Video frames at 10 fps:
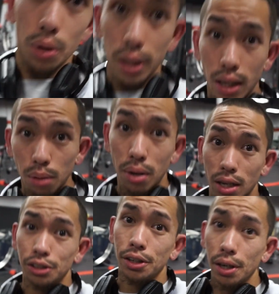working out
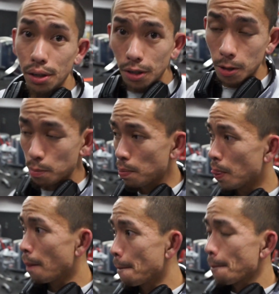about a year.
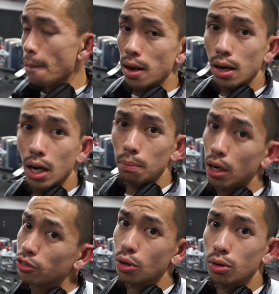I
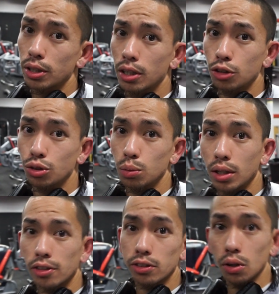was only 100
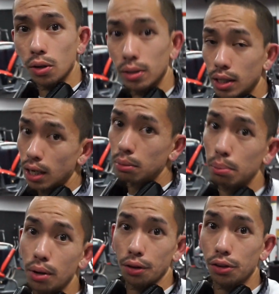when I started, now I'm a
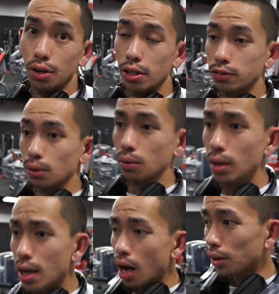buck 30. So
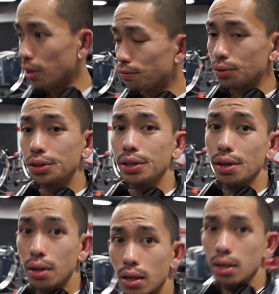I think for a
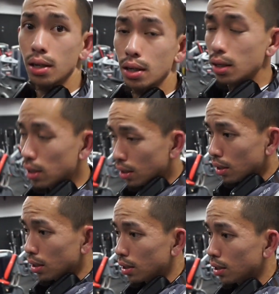year,
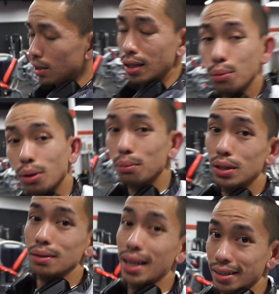
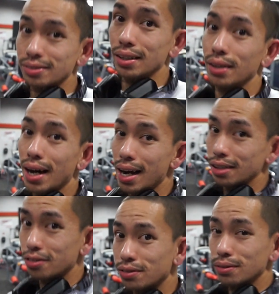but like I said, the
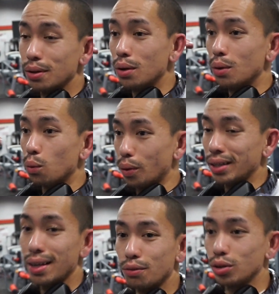highest
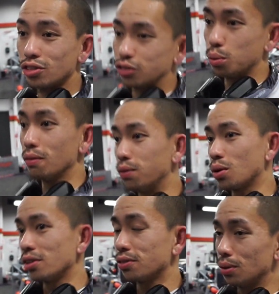weight I've reached is
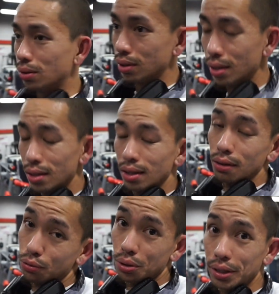140. So
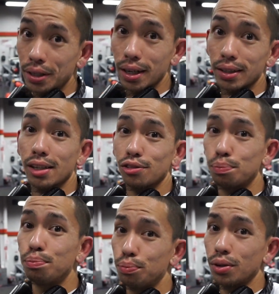for a year, I think that's
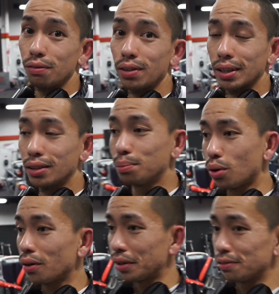pretty fucking good
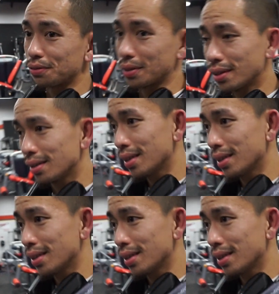progress for